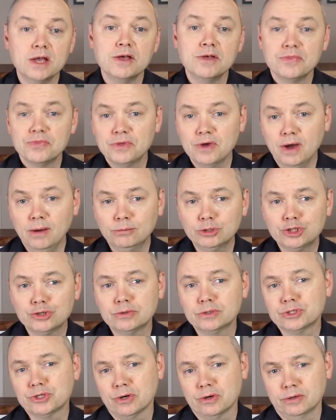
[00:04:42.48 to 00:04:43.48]
The embouchure
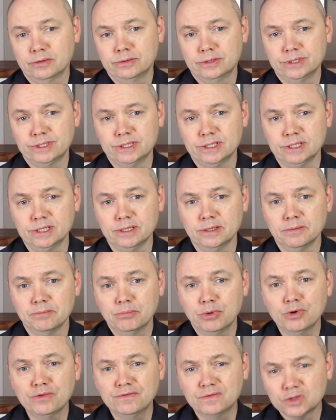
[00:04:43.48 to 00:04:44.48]
is hard to see,
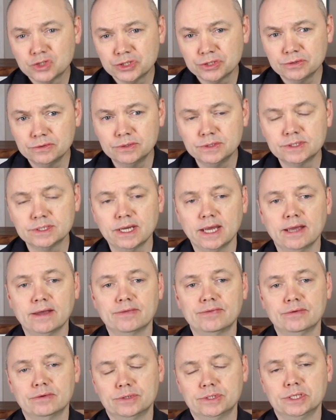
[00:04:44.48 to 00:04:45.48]
both for students and
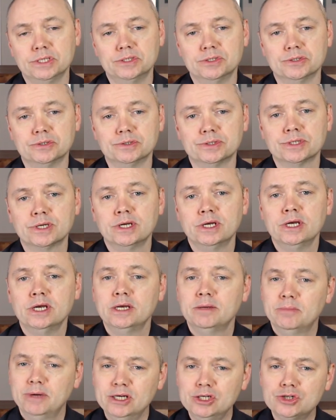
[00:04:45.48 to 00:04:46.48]
their teachers.
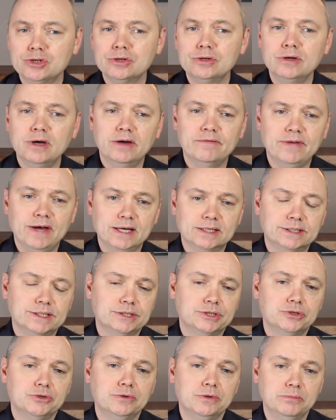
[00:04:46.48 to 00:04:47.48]
Make sure you have access
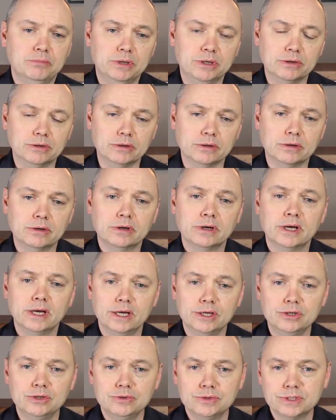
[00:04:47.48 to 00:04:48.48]
to a mirror
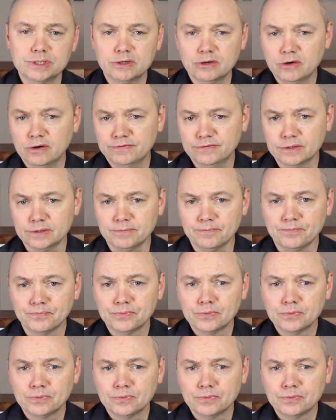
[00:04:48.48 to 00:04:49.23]
and use it often.